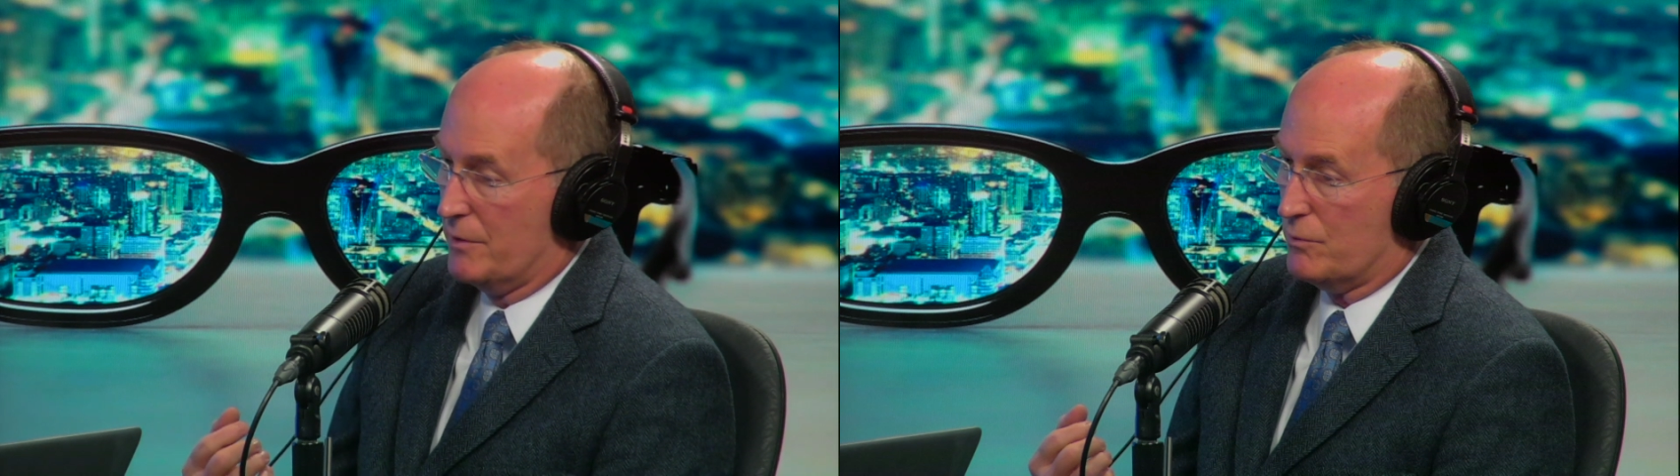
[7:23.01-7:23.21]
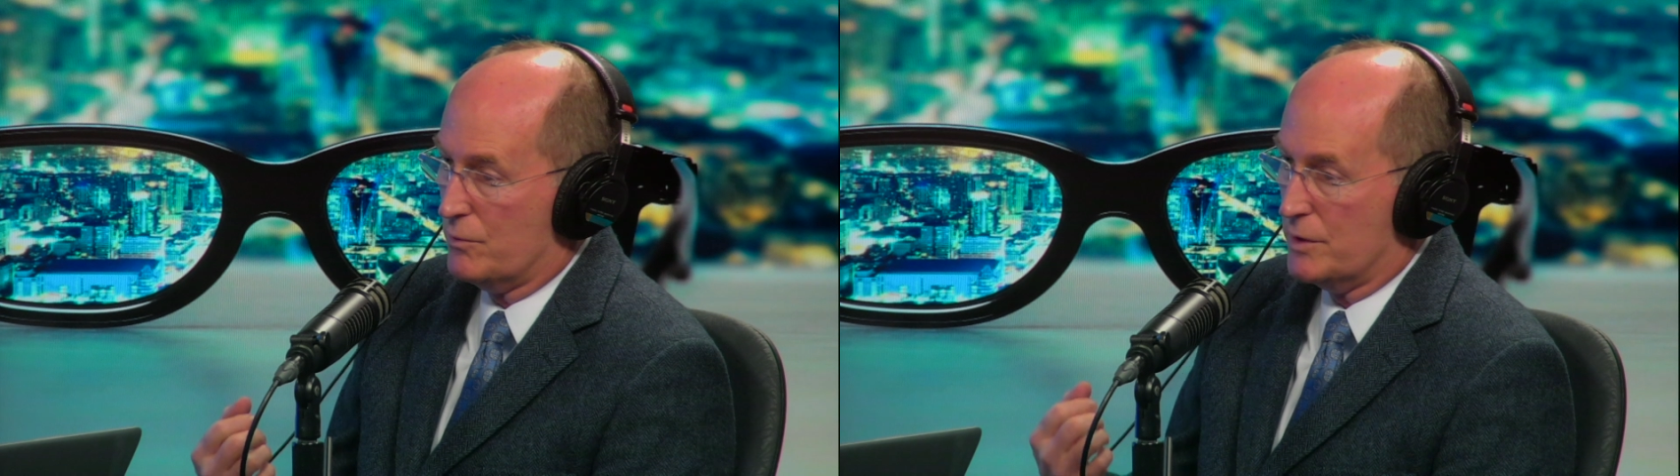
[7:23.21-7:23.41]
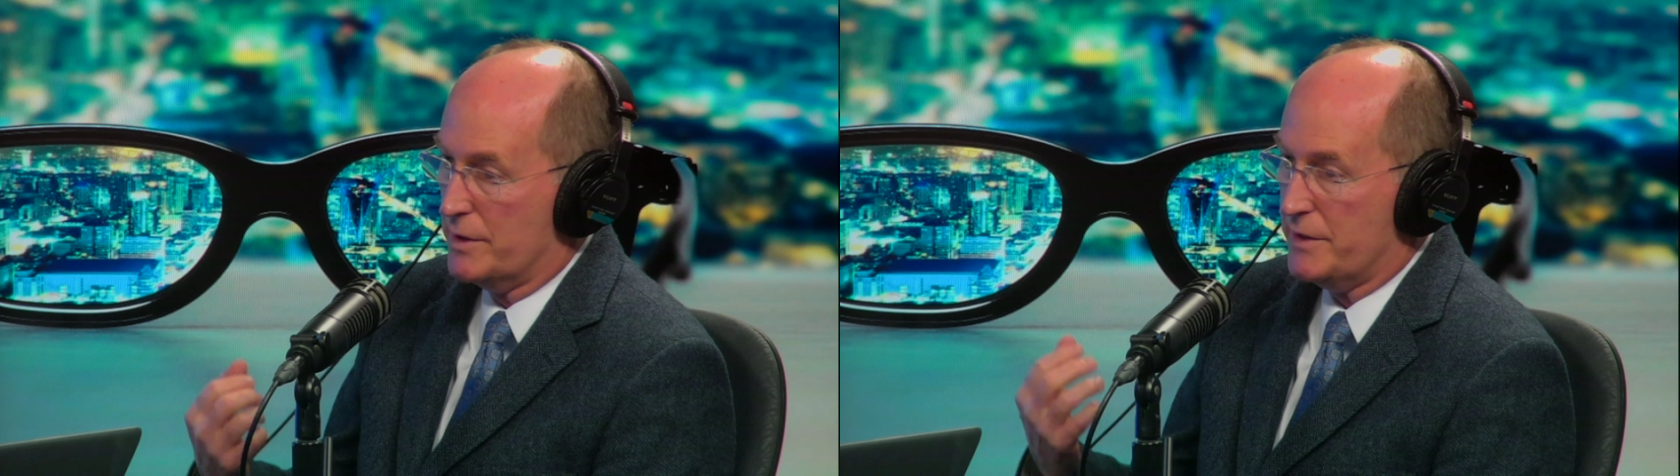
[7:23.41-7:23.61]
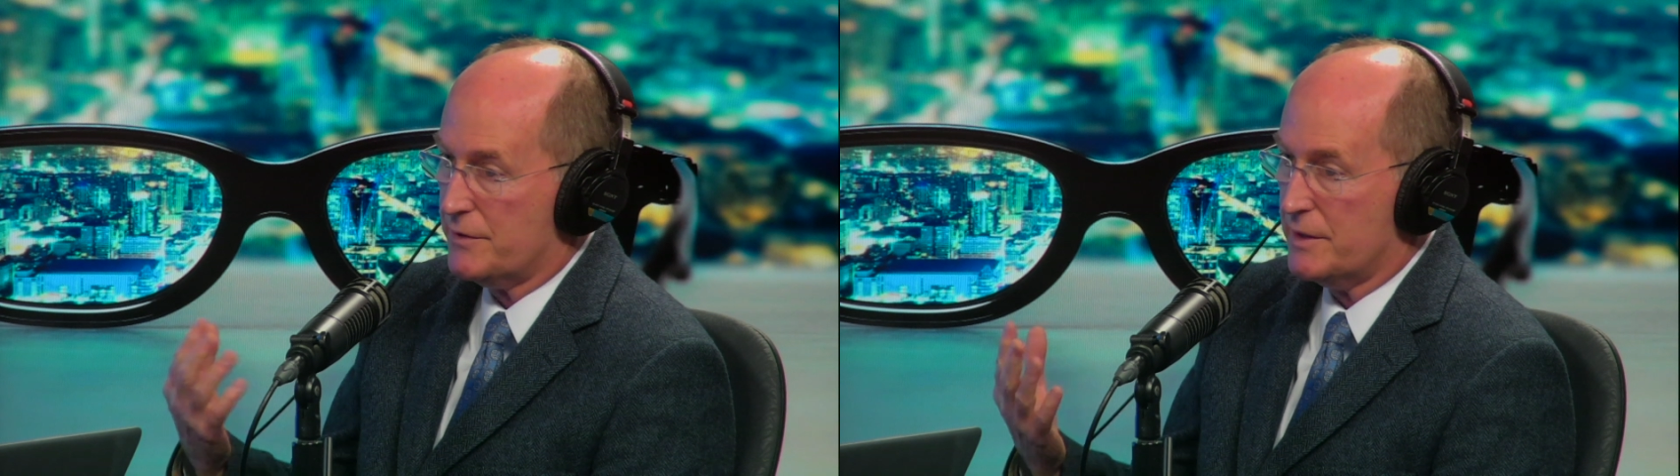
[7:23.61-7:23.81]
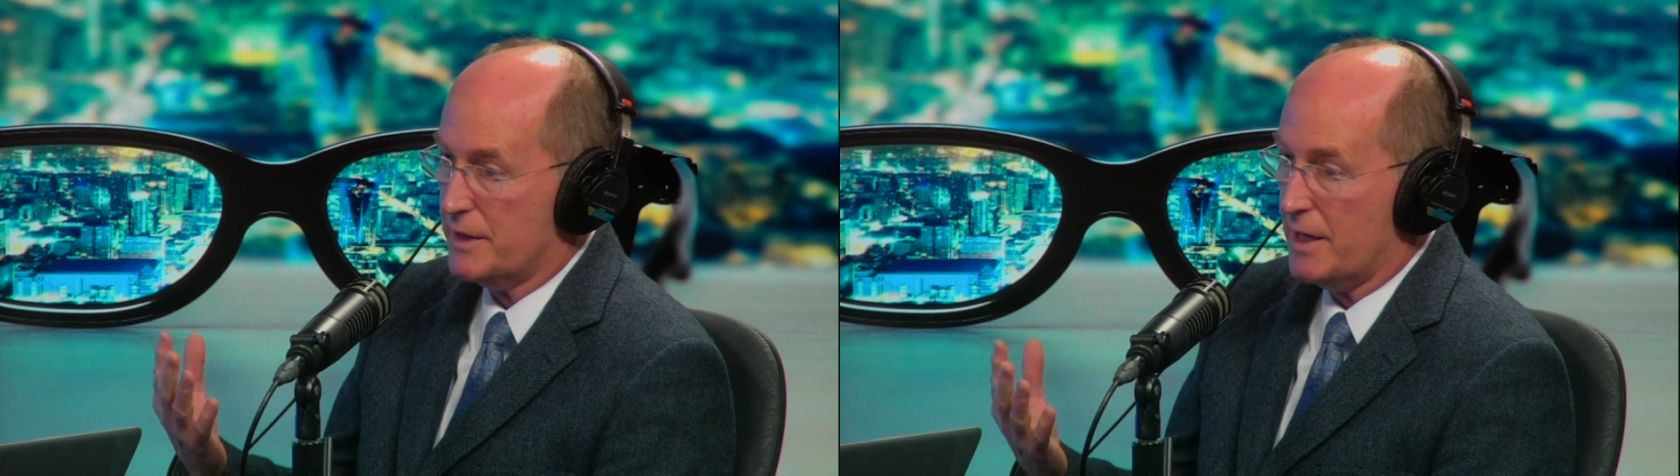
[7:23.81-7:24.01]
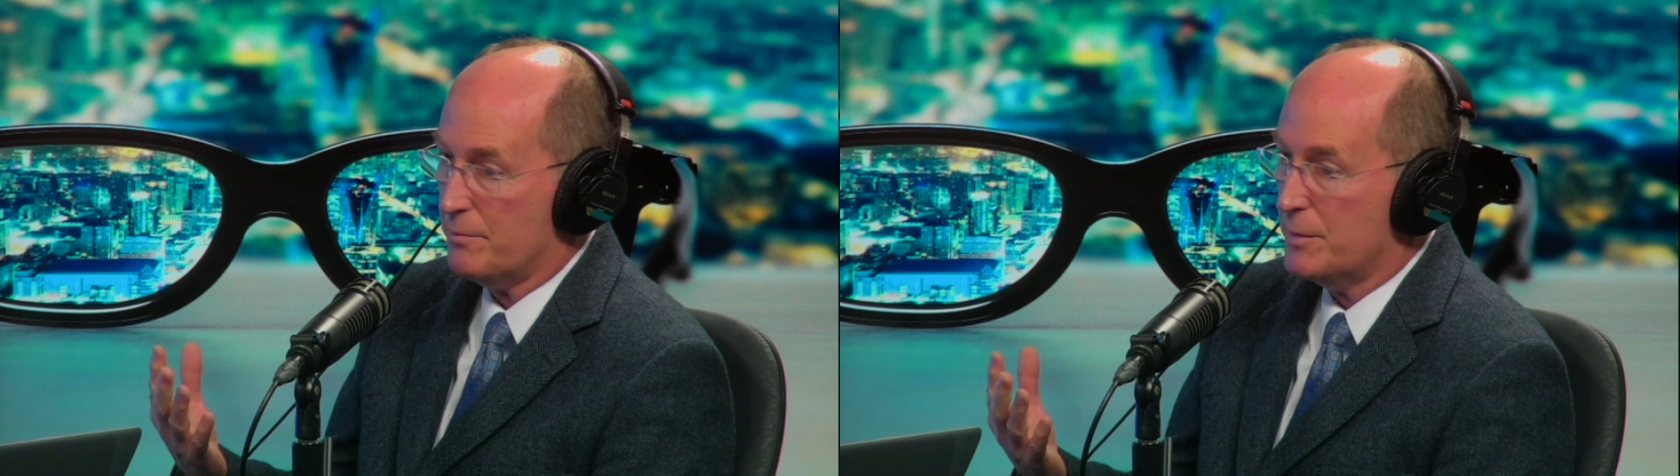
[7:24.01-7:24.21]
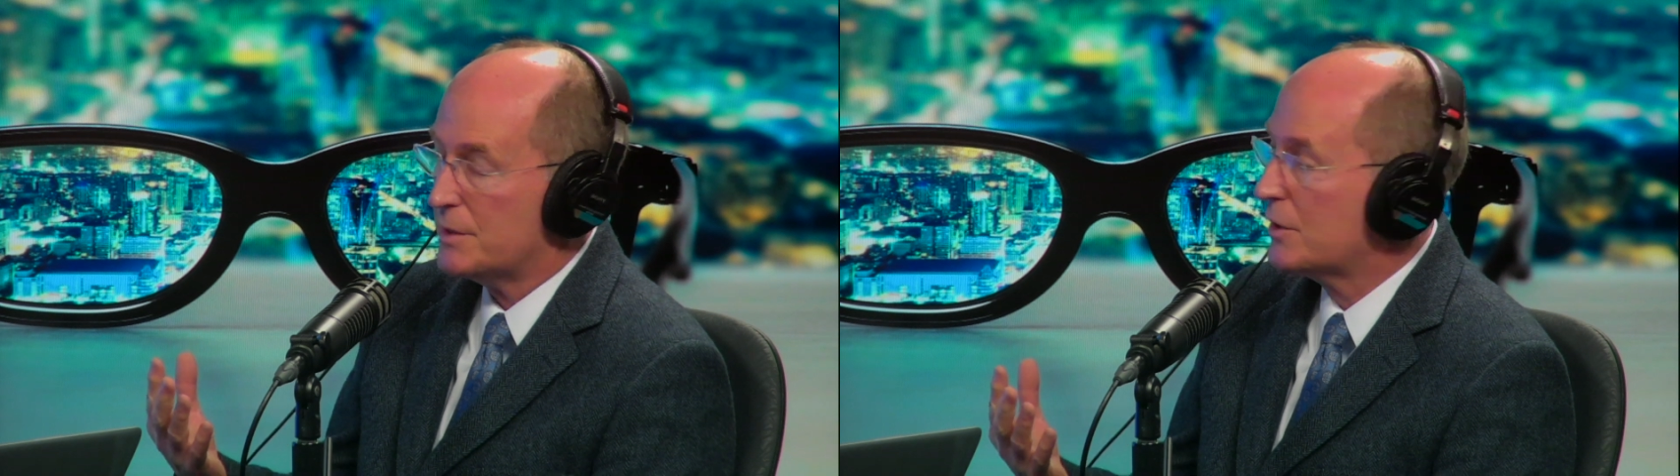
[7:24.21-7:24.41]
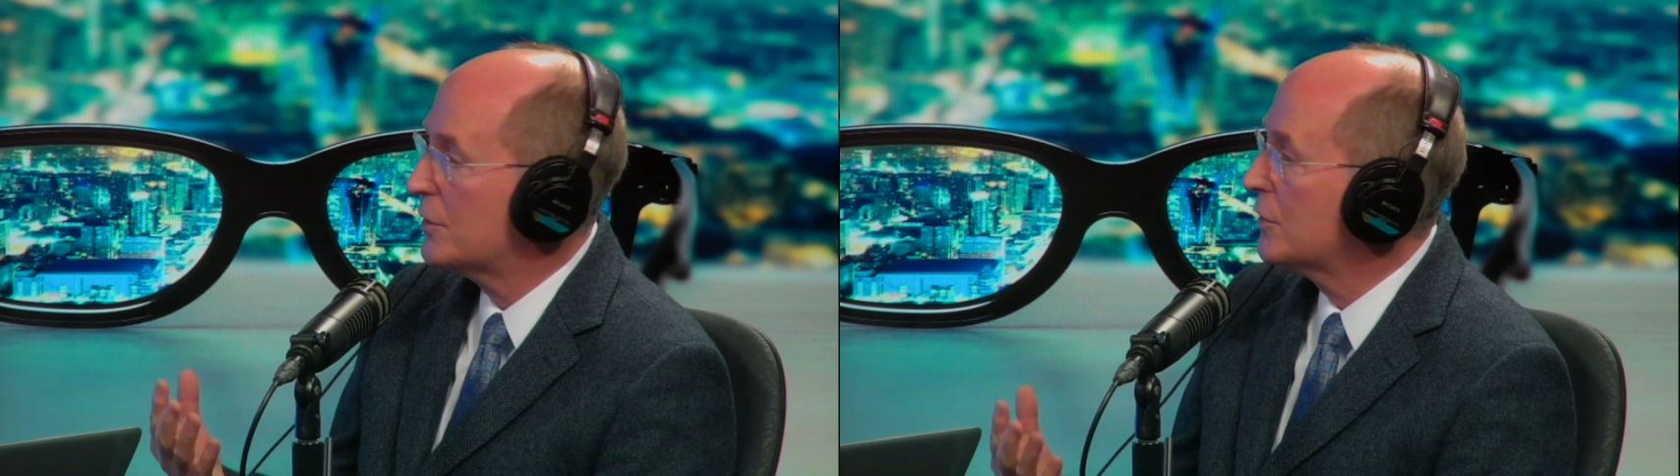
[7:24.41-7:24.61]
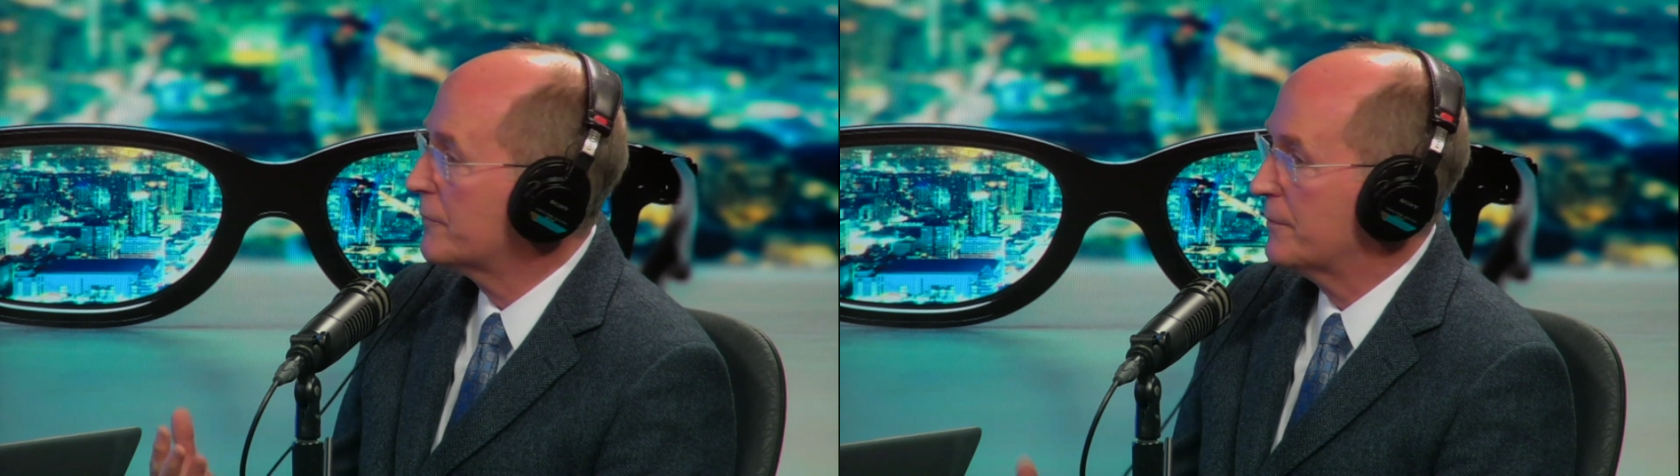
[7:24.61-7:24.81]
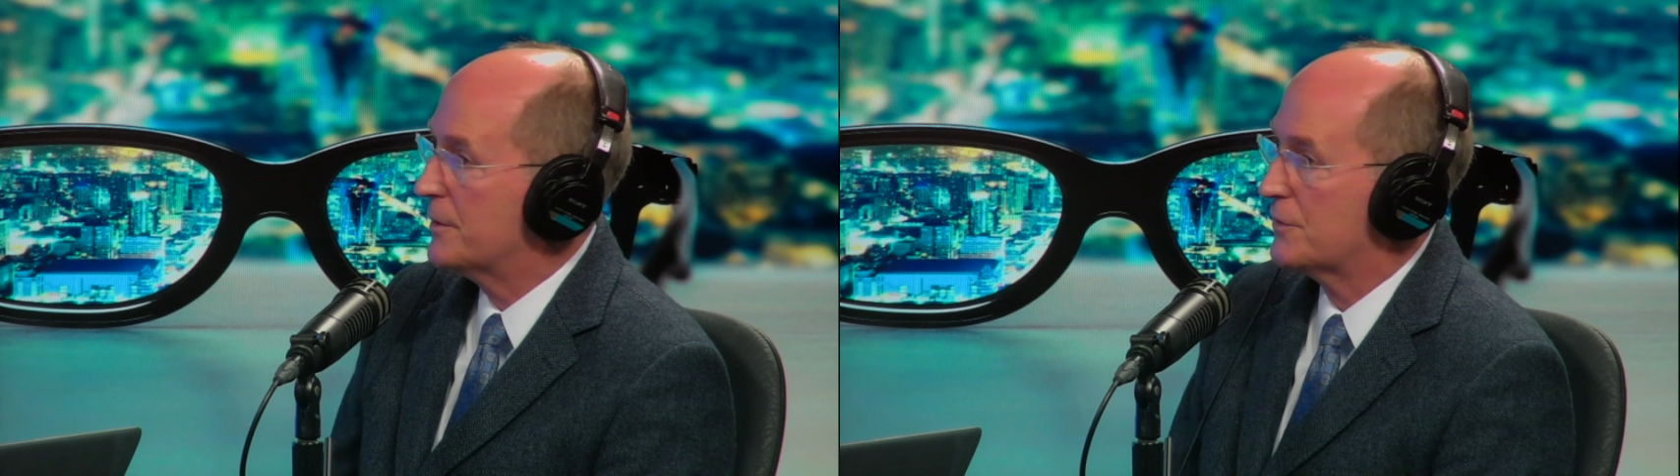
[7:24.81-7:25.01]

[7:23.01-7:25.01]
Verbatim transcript: releasing that material from the